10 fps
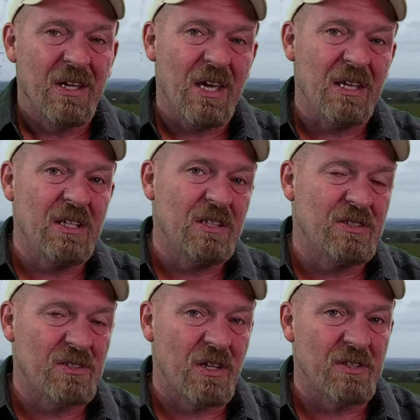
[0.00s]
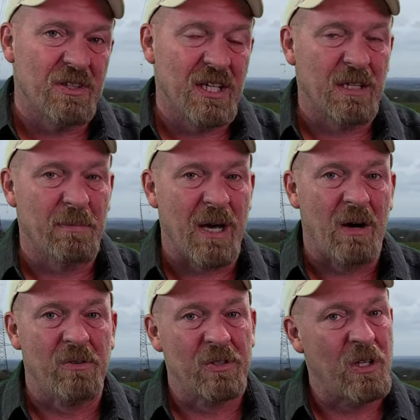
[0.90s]
And then you start to think
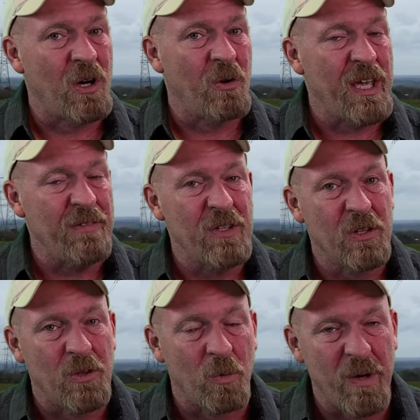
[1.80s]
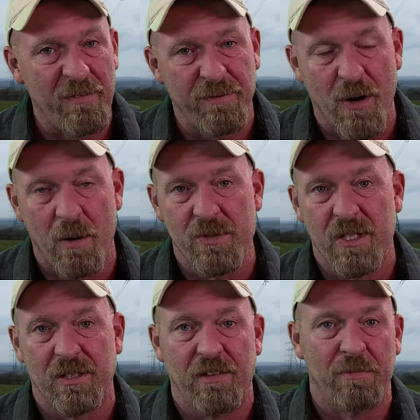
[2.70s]
about, you know, even the wind farms that
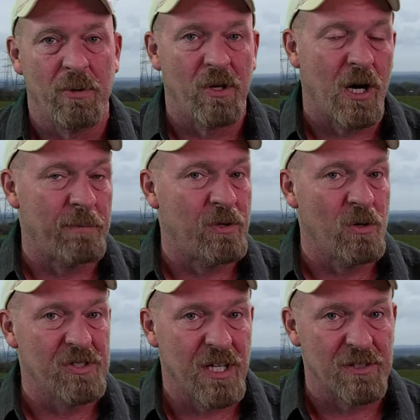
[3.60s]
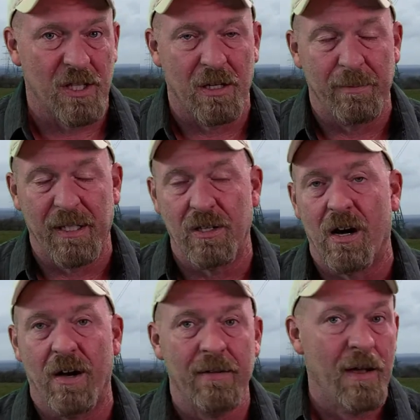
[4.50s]
they've put up, those things are going to be
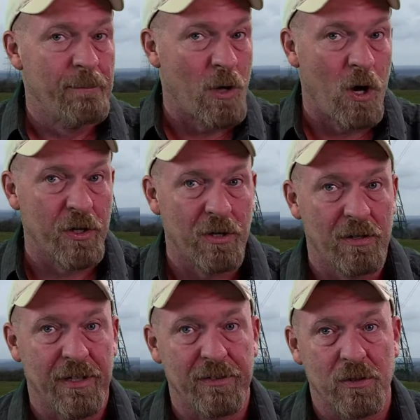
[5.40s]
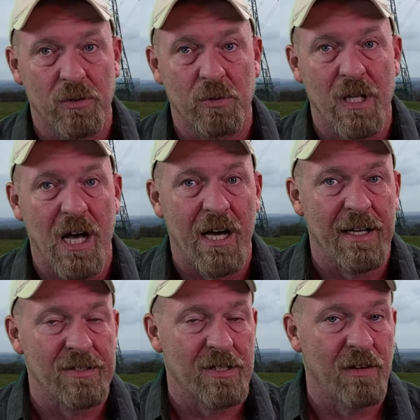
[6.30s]
gone. All your electrical
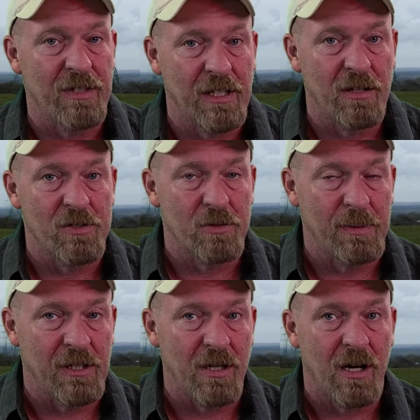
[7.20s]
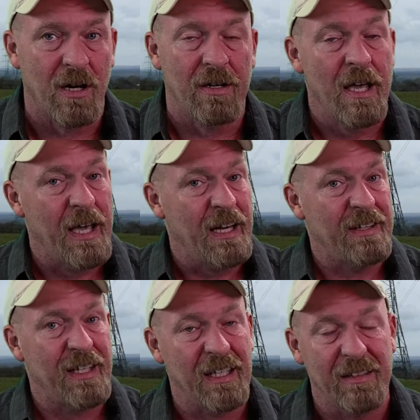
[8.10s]
lines and everything else will be gone.
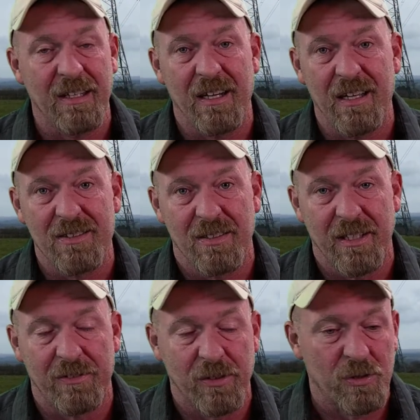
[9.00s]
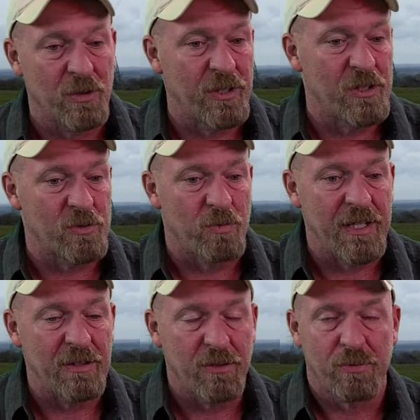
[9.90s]
Anything that is electrical that is
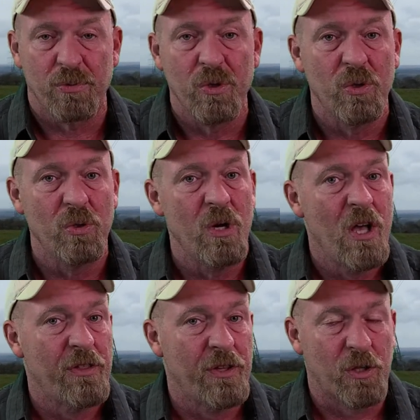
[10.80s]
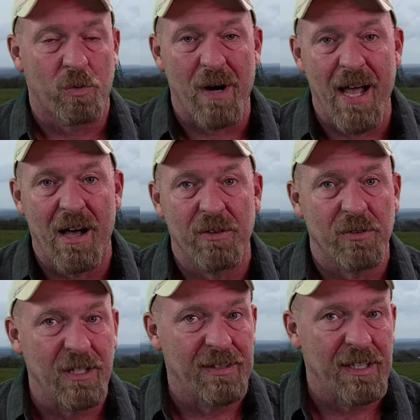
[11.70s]
running through the ground or
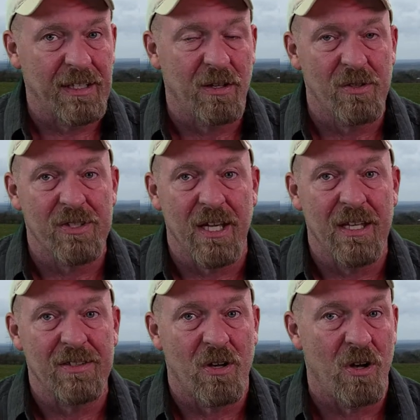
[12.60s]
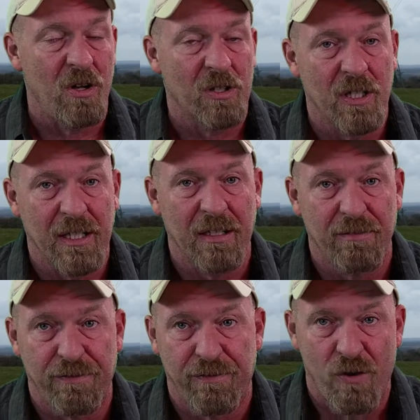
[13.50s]
anything else, it's all going to get
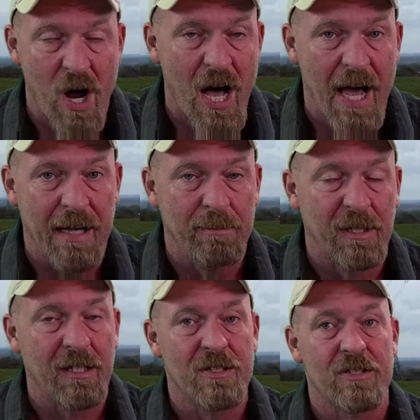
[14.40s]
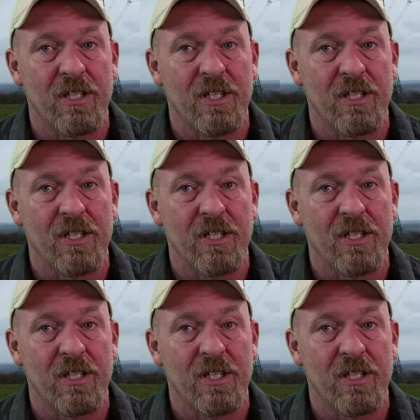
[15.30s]
fried because the